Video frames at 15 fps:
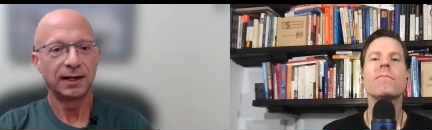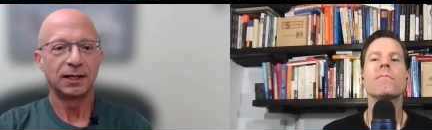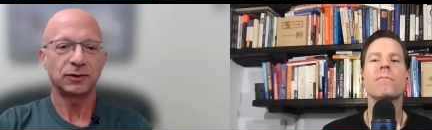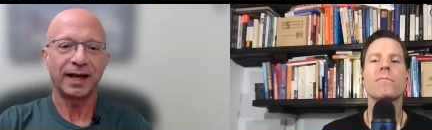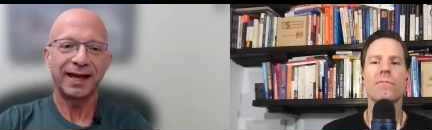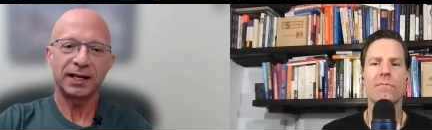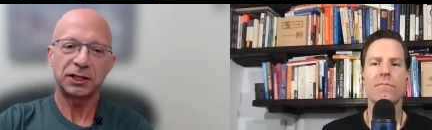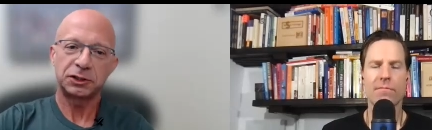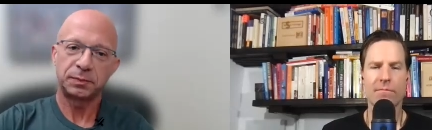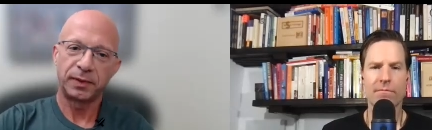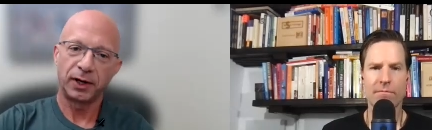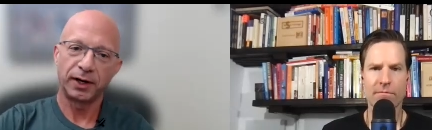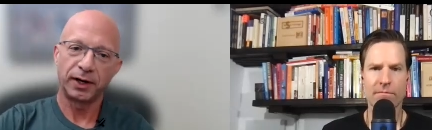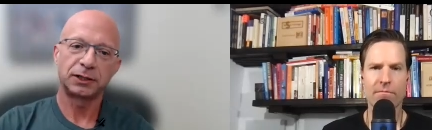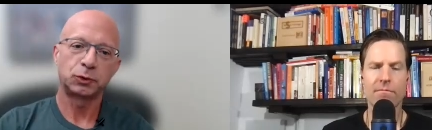Speaker 1: So I had
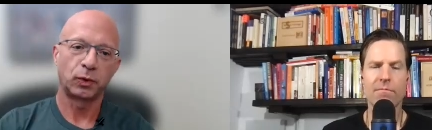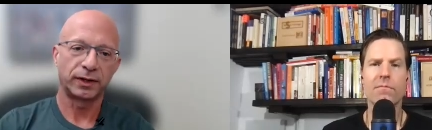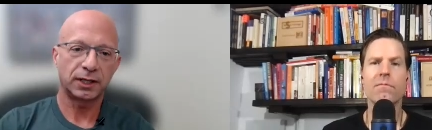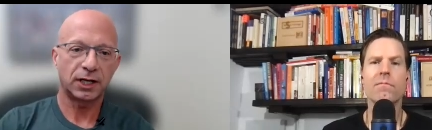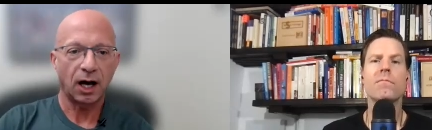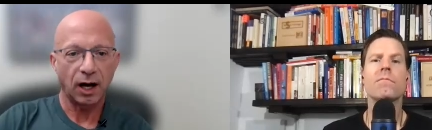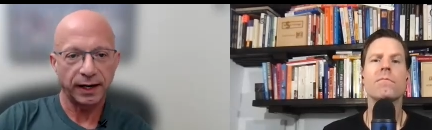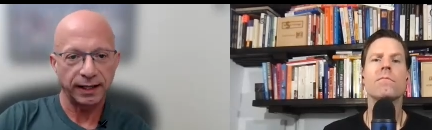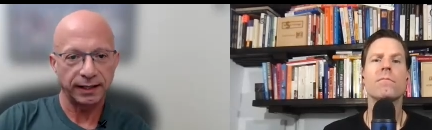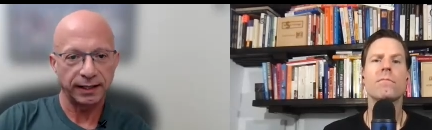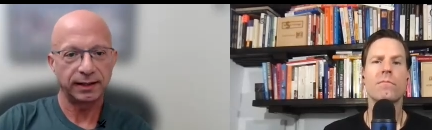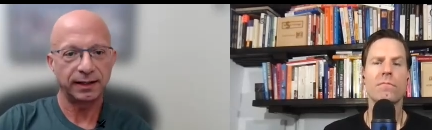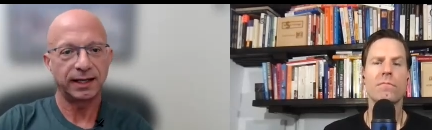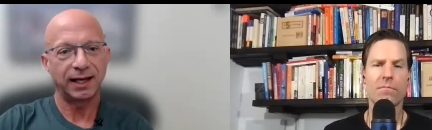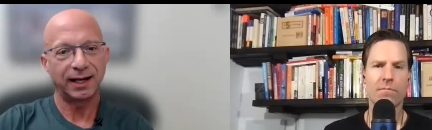experience with cutting
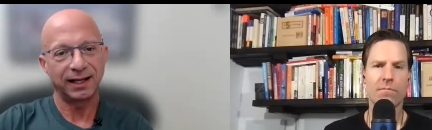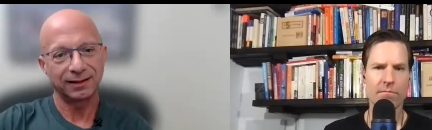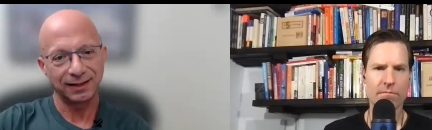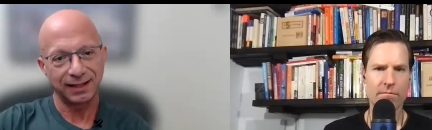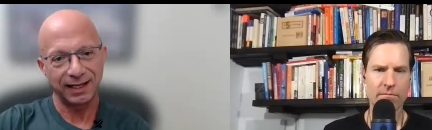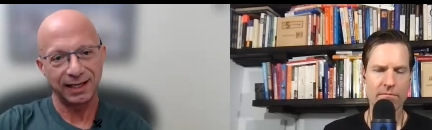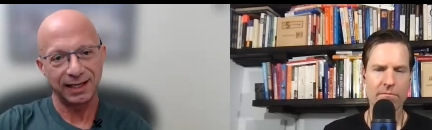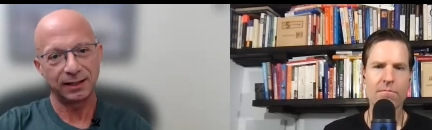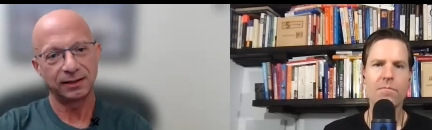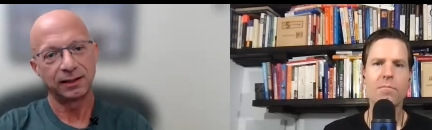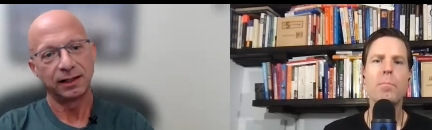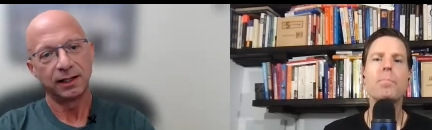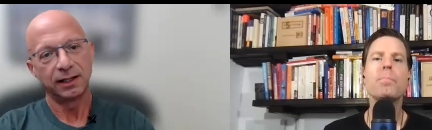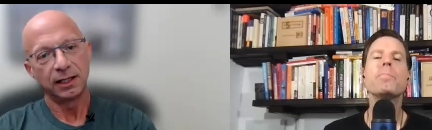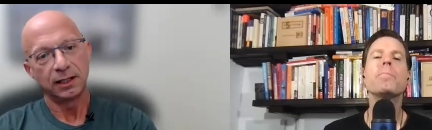and getting lean,
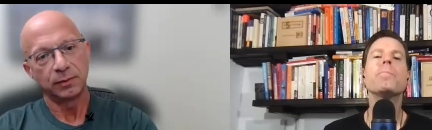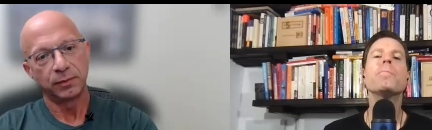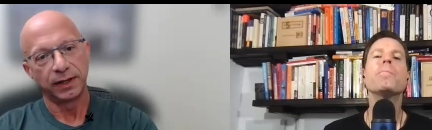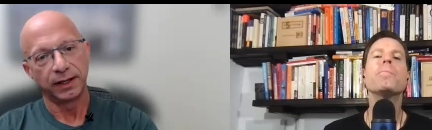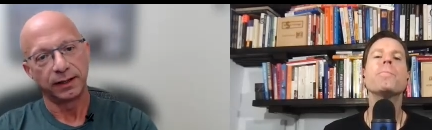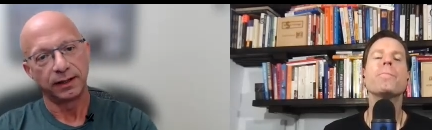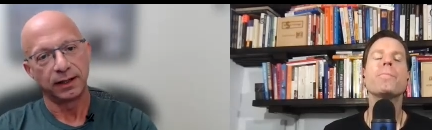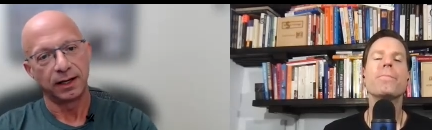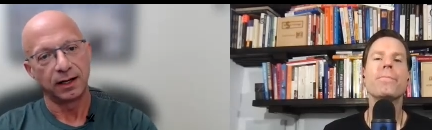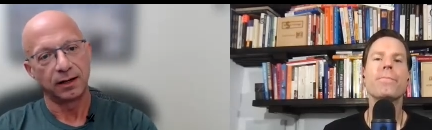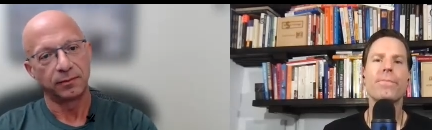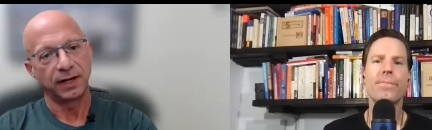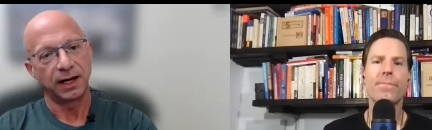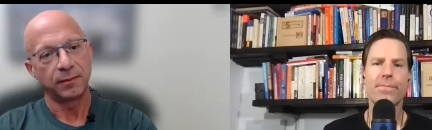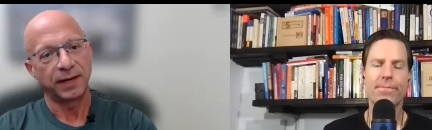but,
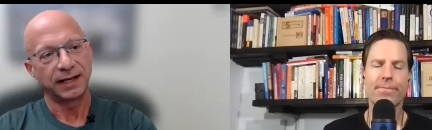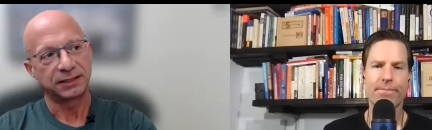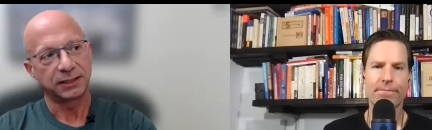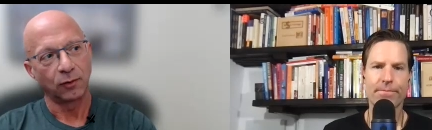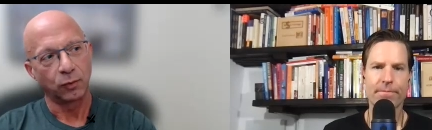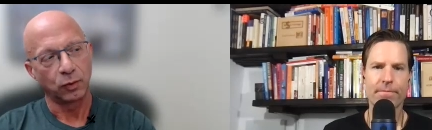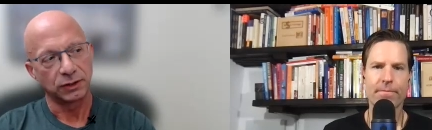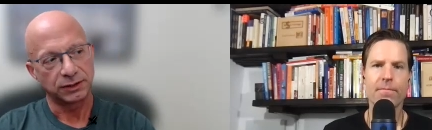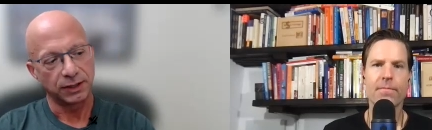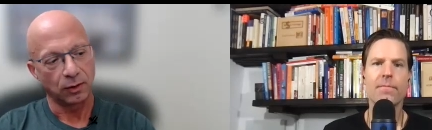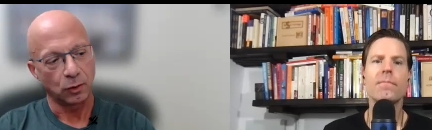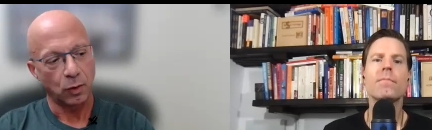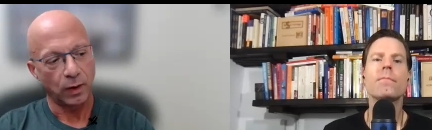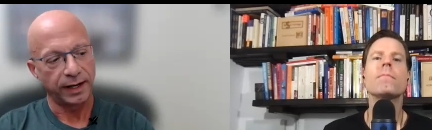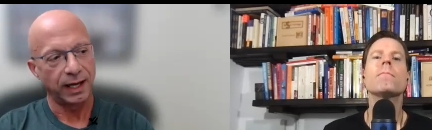I myself was, you know,
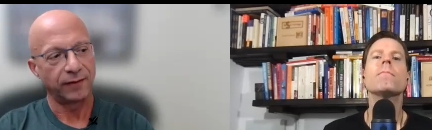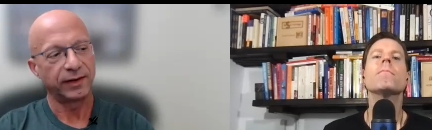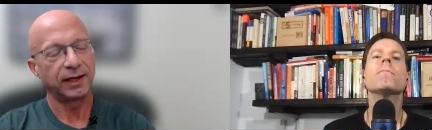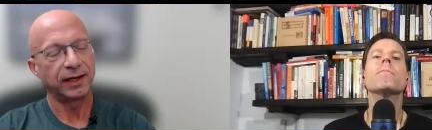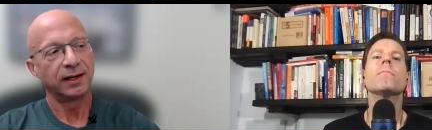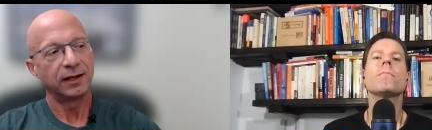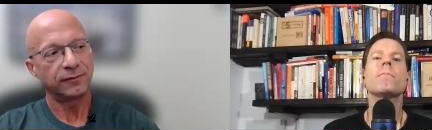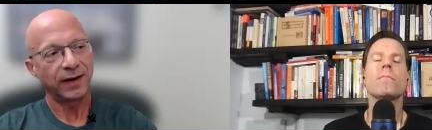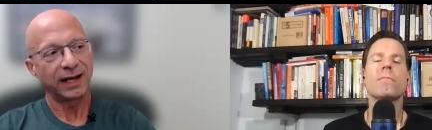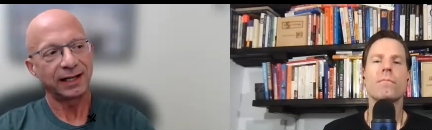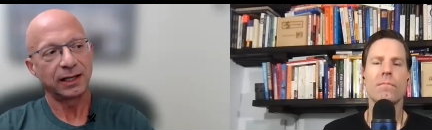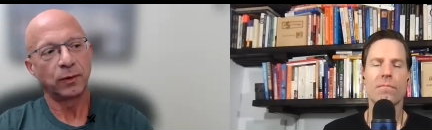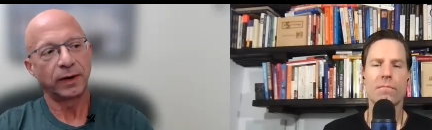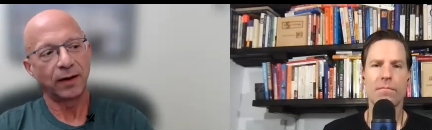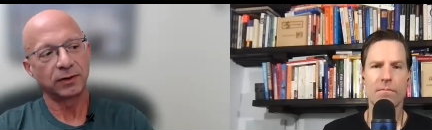quite heavy.
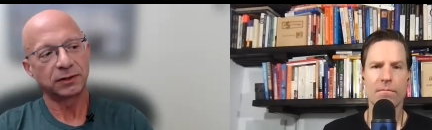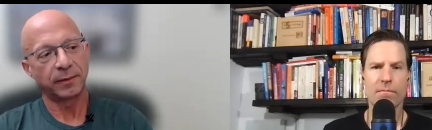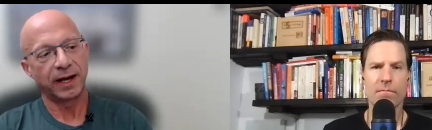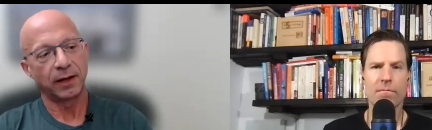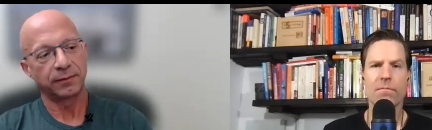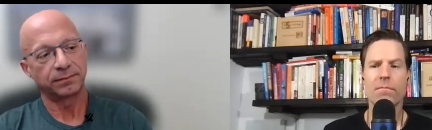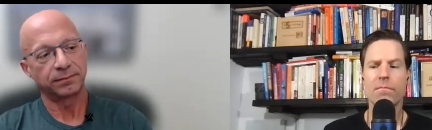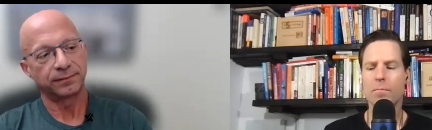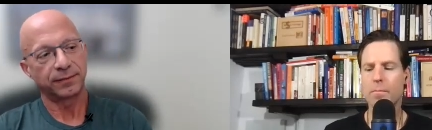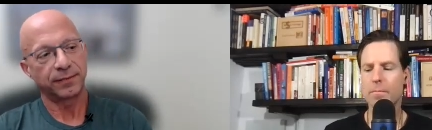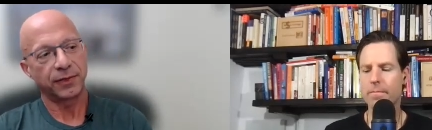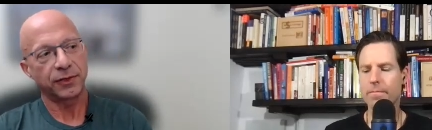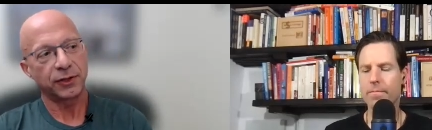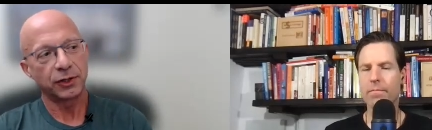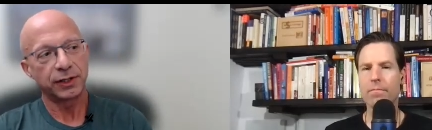Finally, when I was about
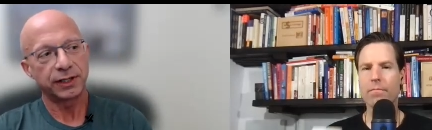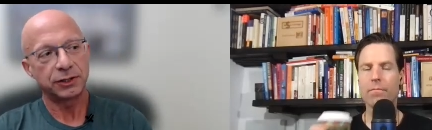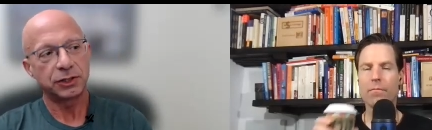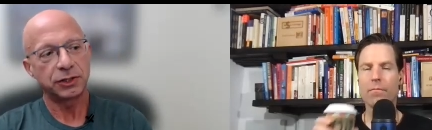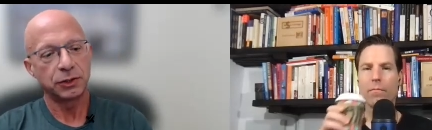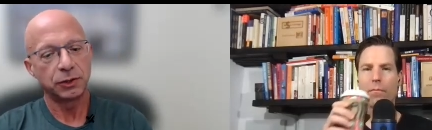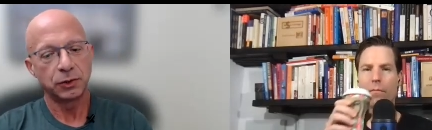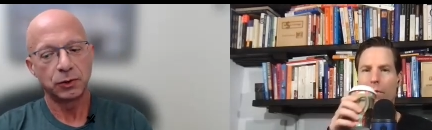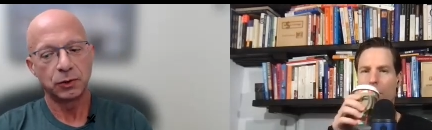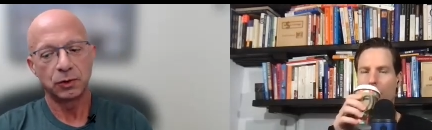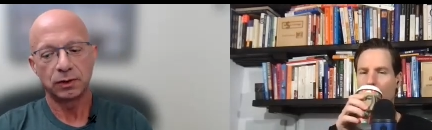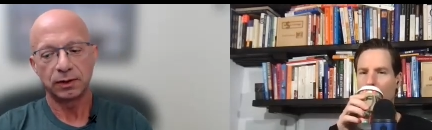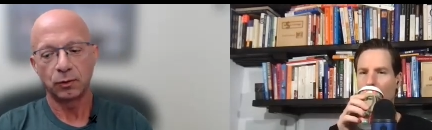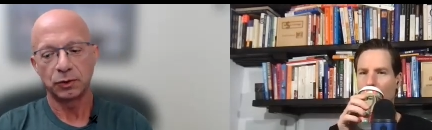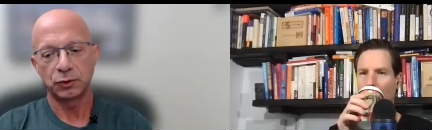
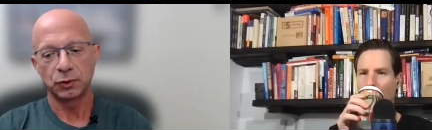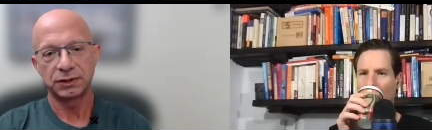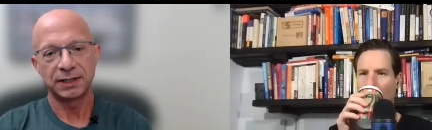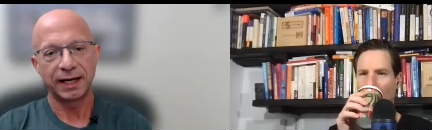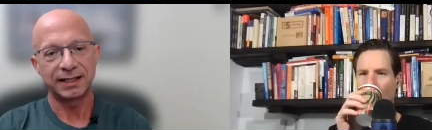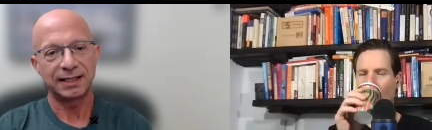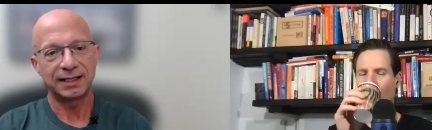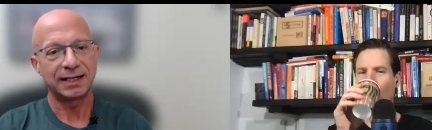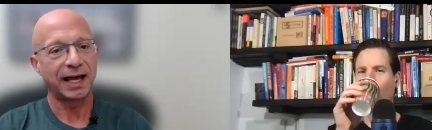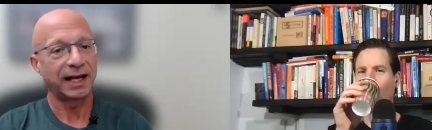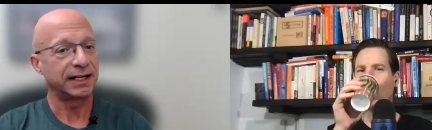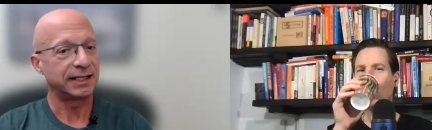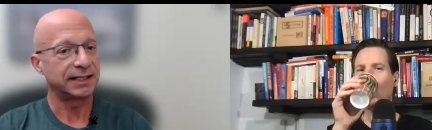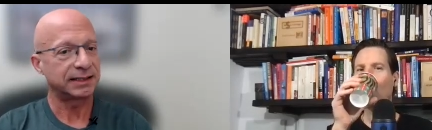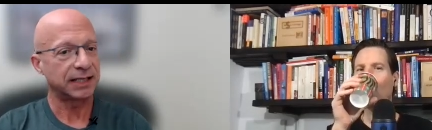32, which was
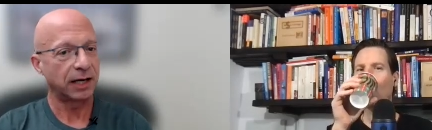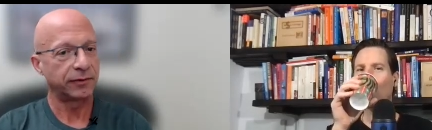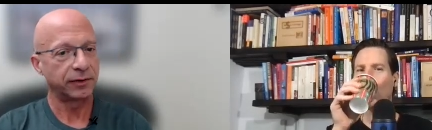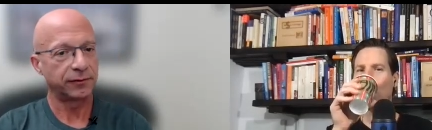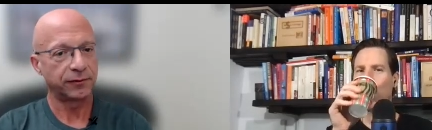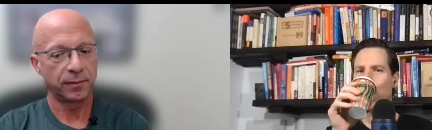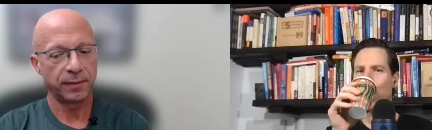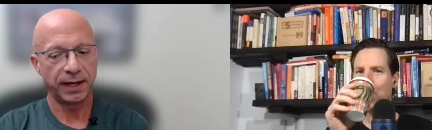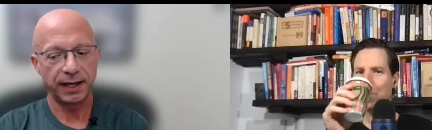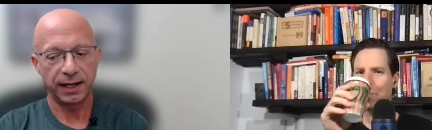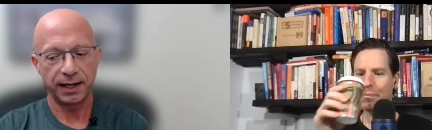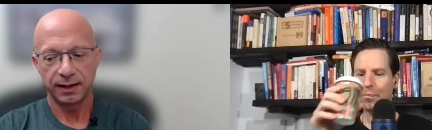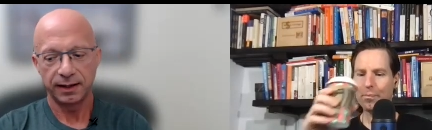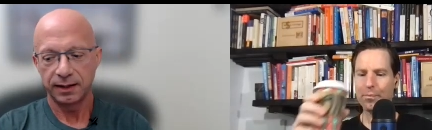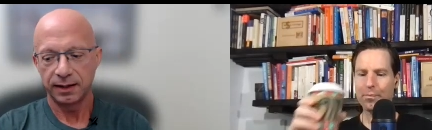1997 for me,